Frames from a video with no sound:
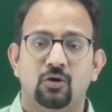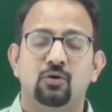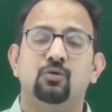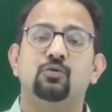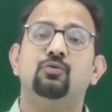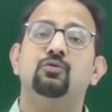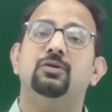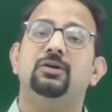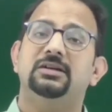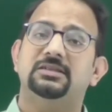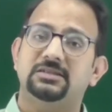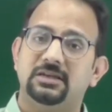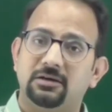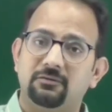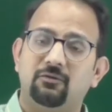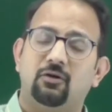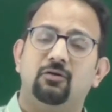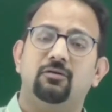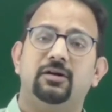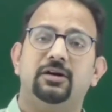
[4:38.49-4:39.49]
who is
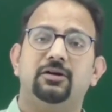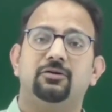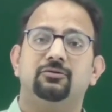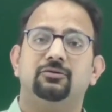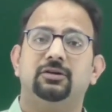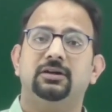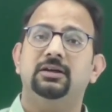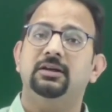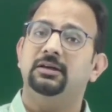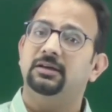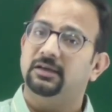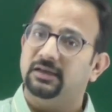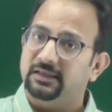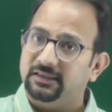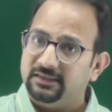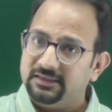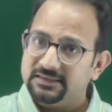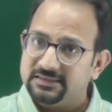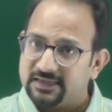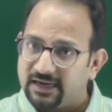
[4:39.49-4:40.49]
involved
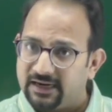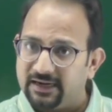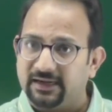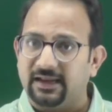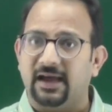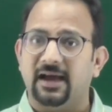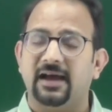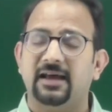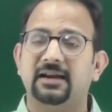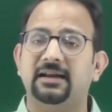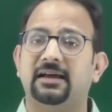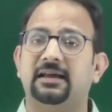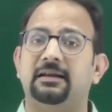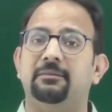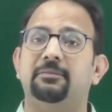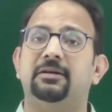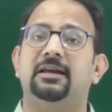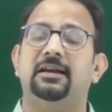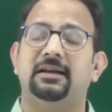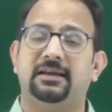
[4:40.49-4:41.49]
in this entire
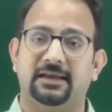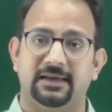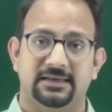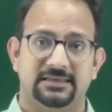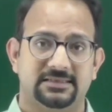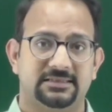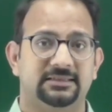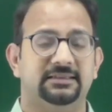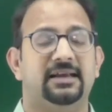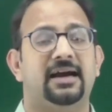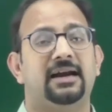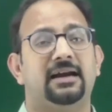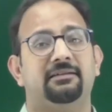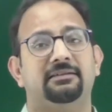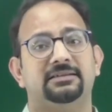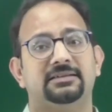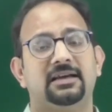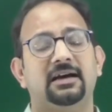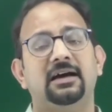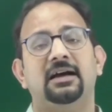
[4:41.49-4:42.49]
criminal case, that
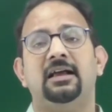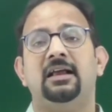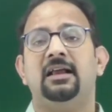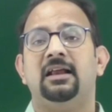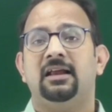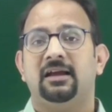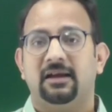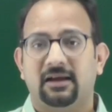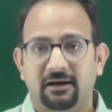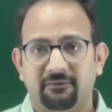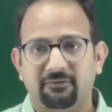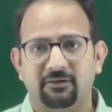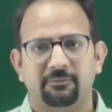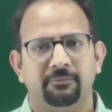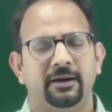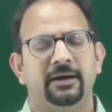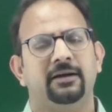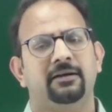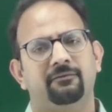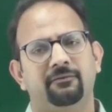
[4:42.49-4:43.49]
is the
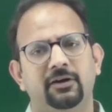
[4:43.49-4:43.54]
government.